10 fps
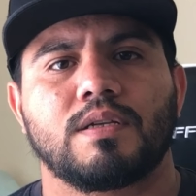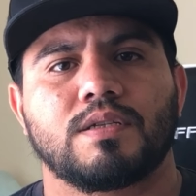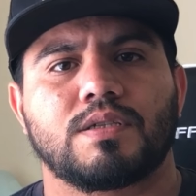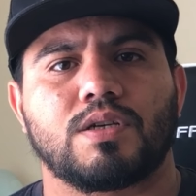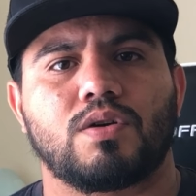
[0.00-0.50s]

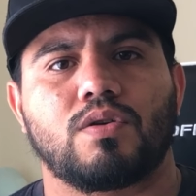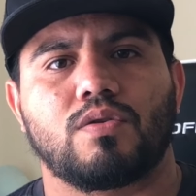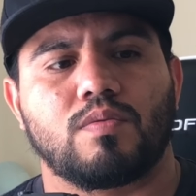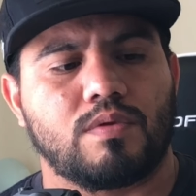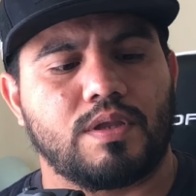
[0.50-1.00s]

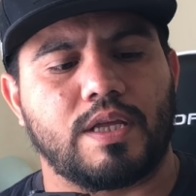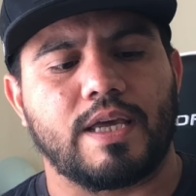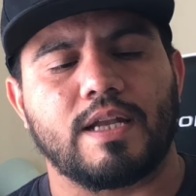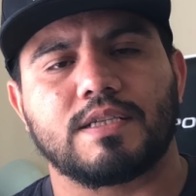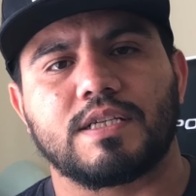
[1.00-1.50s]
So the
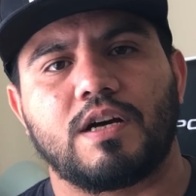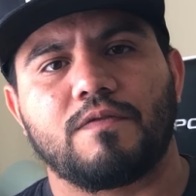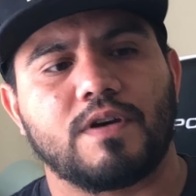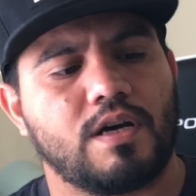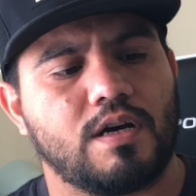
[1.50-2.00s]
kit
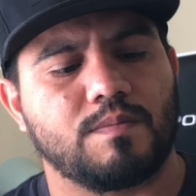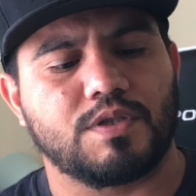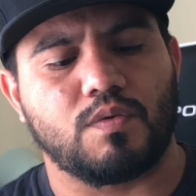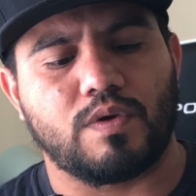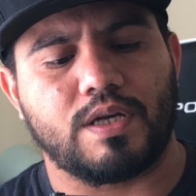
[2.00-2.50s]
itself
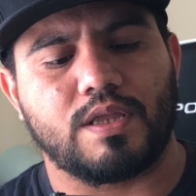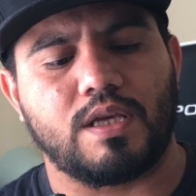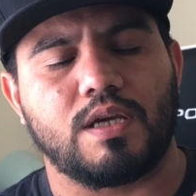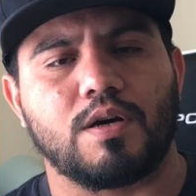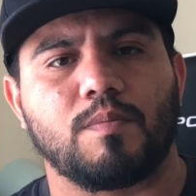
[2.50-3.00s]
comes with
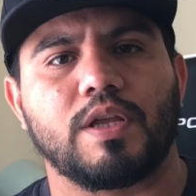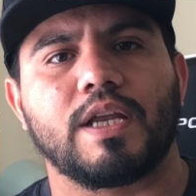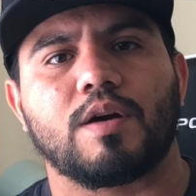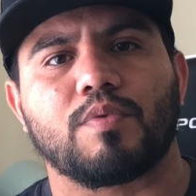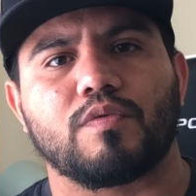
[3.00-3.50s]
the complete
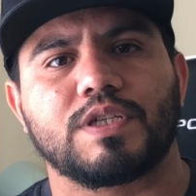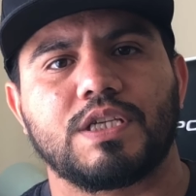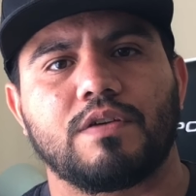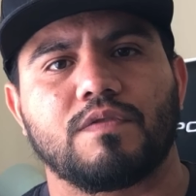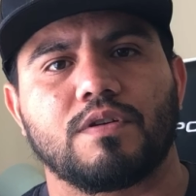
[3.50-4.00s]
upper
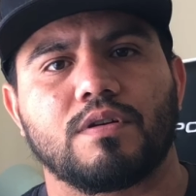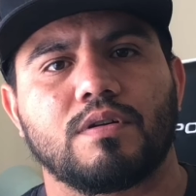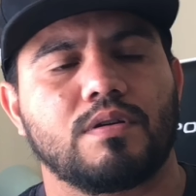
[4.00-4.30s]
receiver,